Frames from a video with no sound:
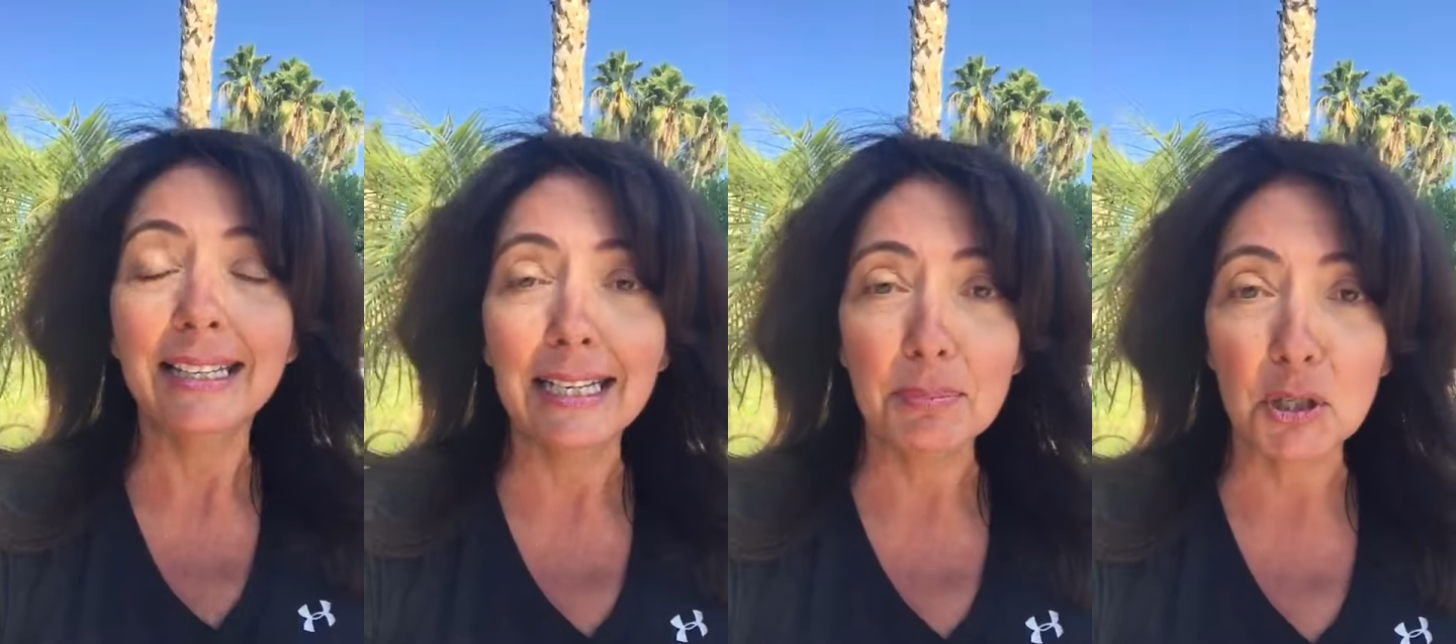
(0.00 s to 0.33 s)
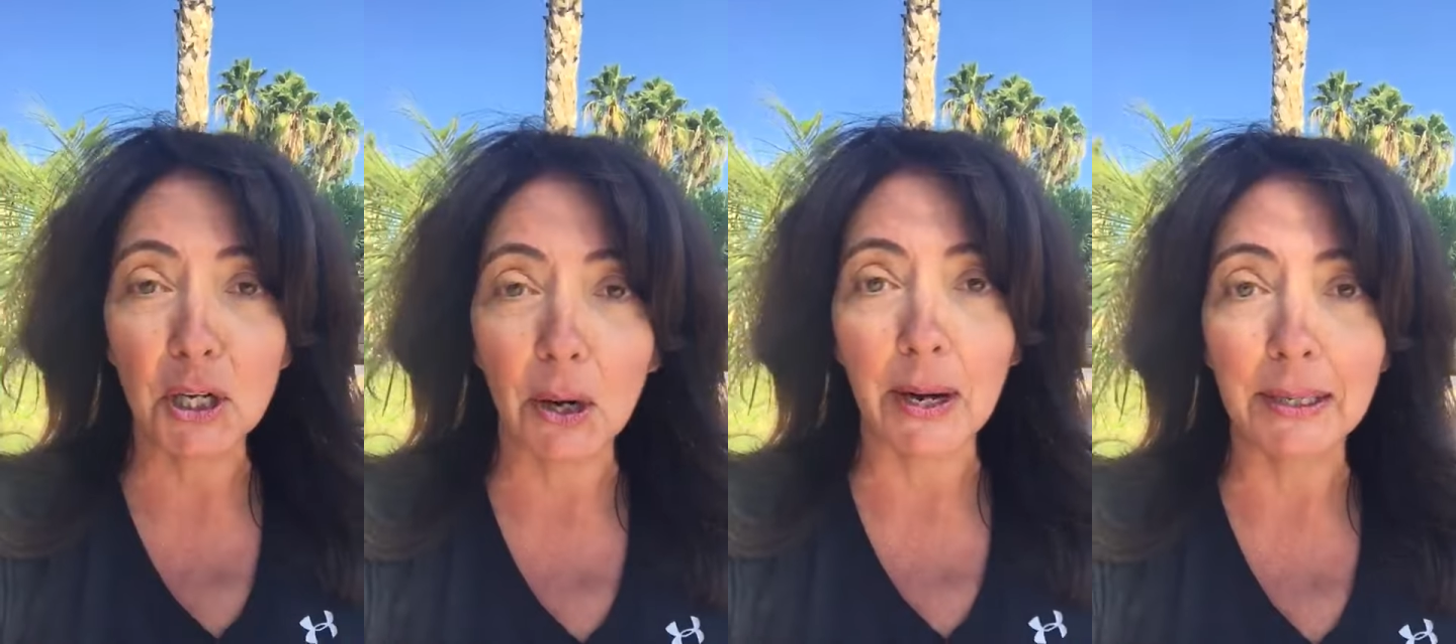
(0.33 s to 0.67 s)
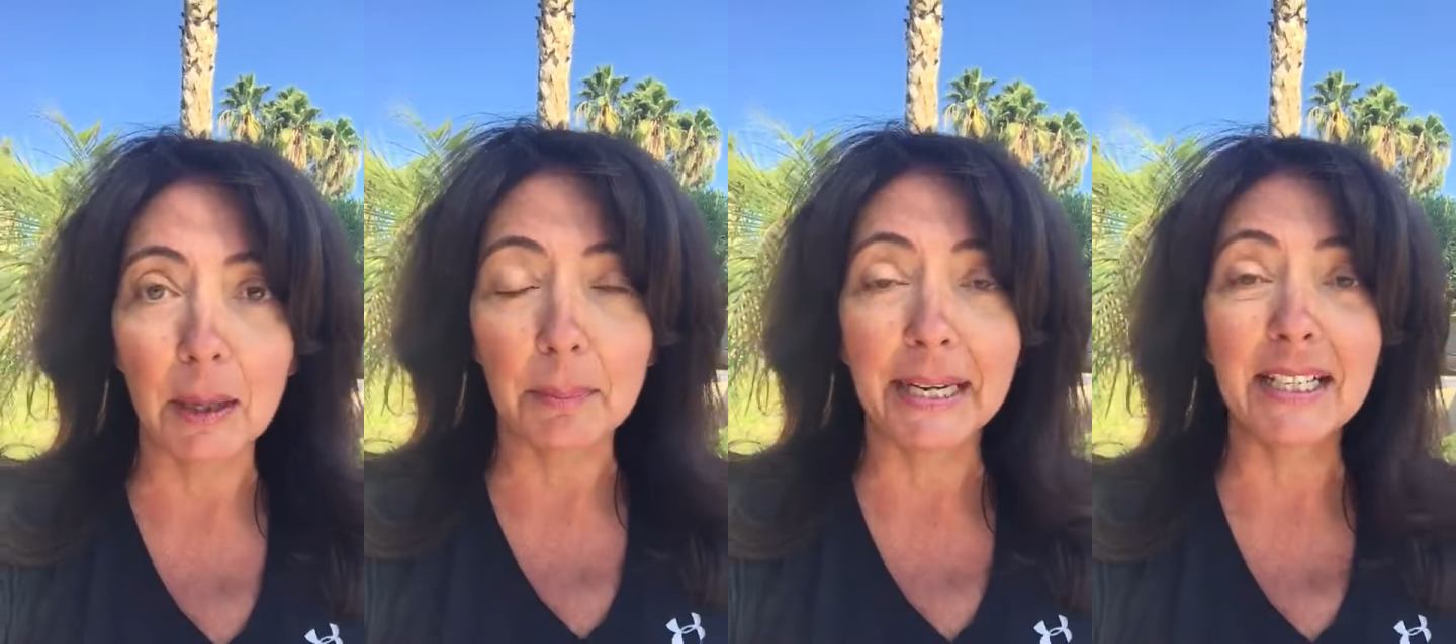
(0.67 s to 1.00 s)
Keep sharing
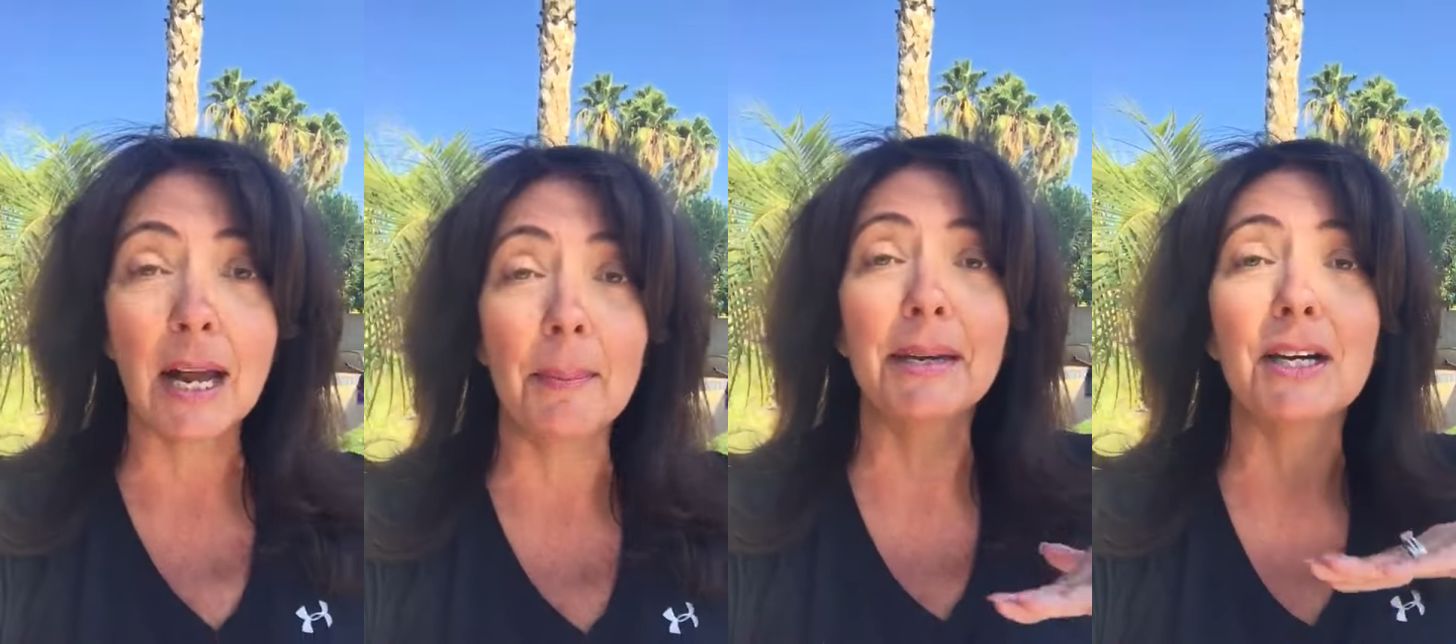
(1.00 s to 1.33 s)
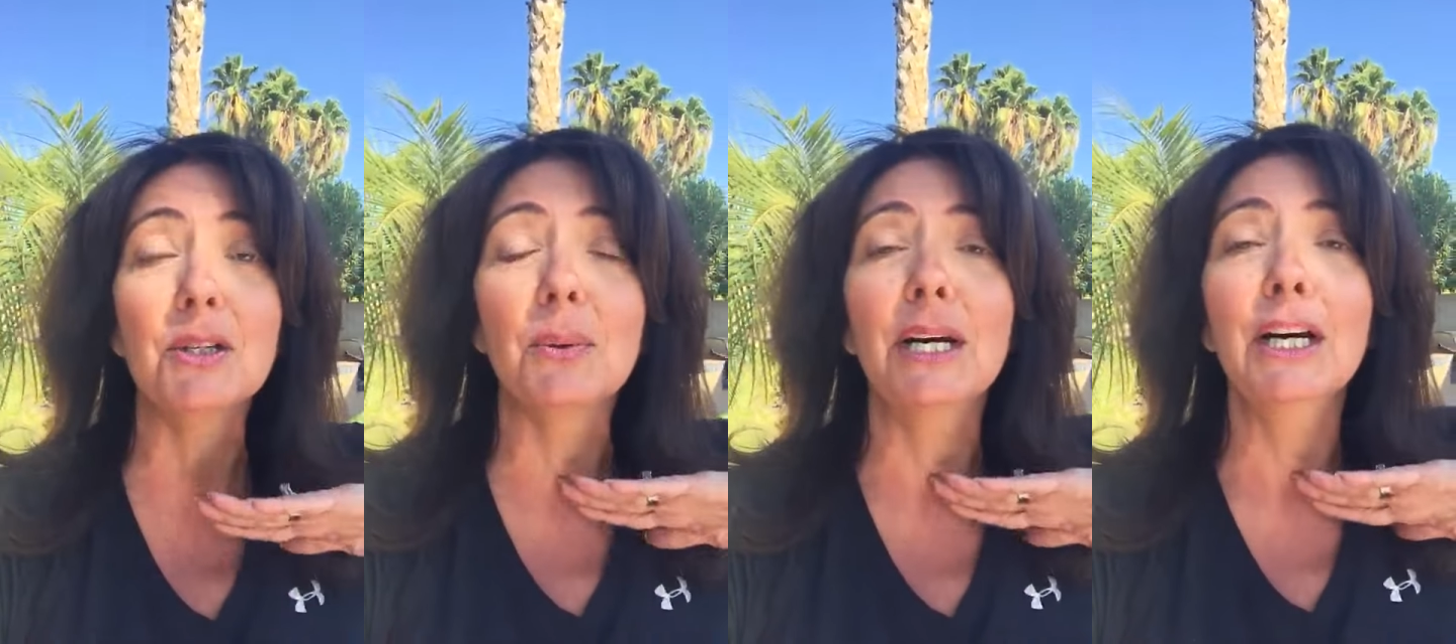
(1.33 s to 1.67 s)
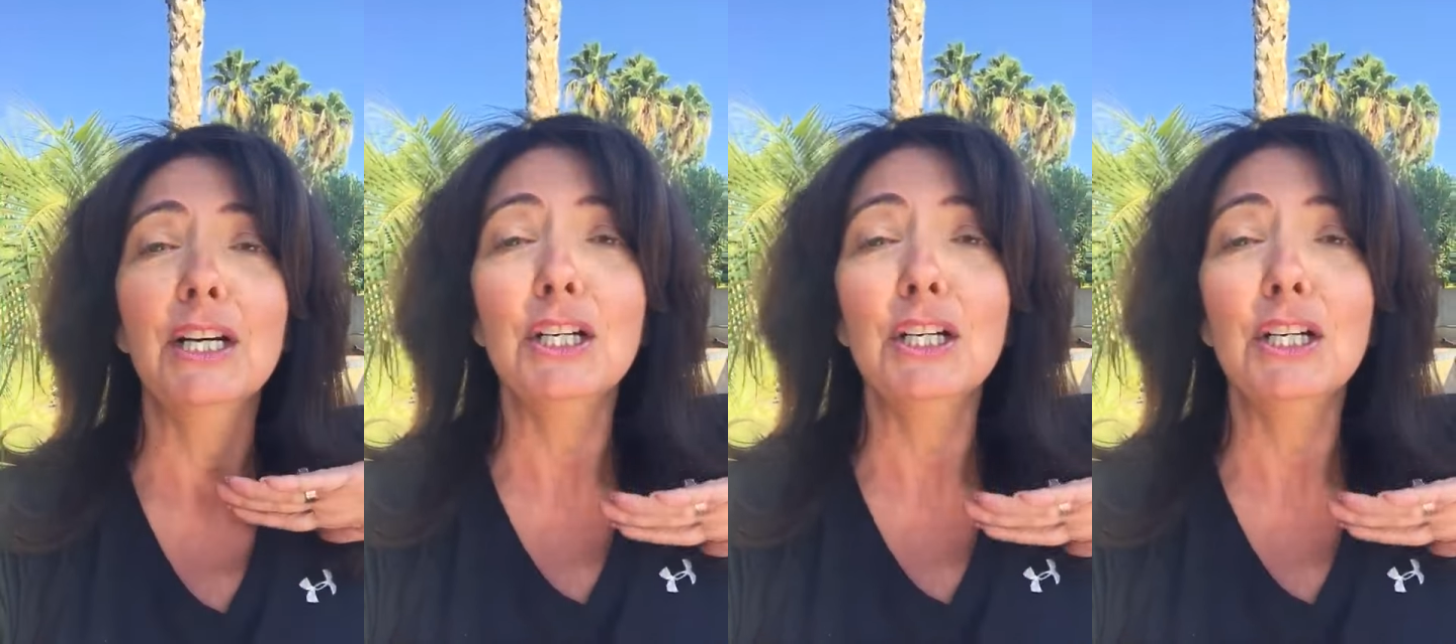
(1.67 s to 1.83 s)
them because I'm going to do a